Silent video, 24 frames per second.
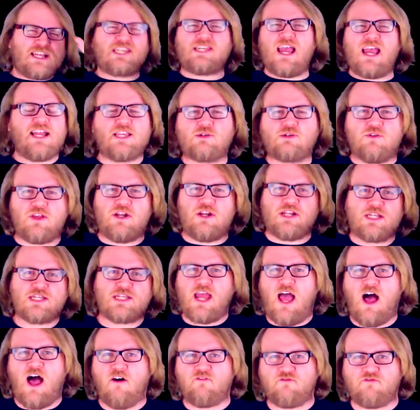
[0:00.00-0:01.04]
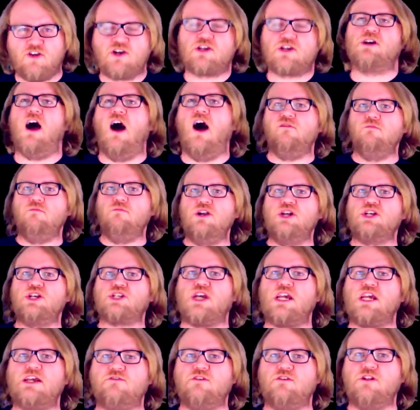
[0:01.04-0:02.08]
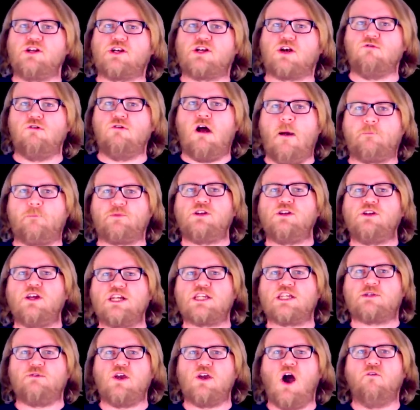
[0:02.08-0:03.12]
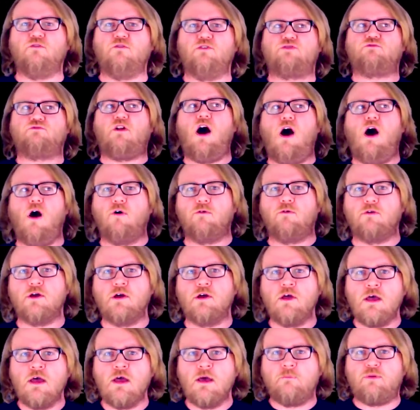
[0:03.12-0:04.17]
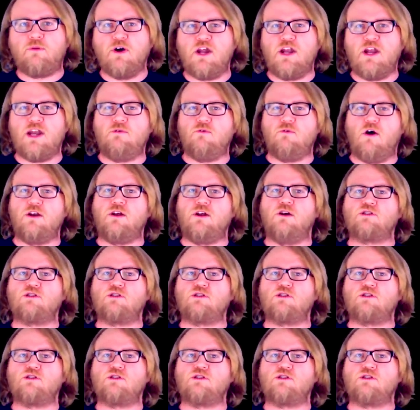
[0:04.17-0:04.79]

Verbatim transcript: sense within itself. The government is evil and corrupt and needs to be overthrown. But anyone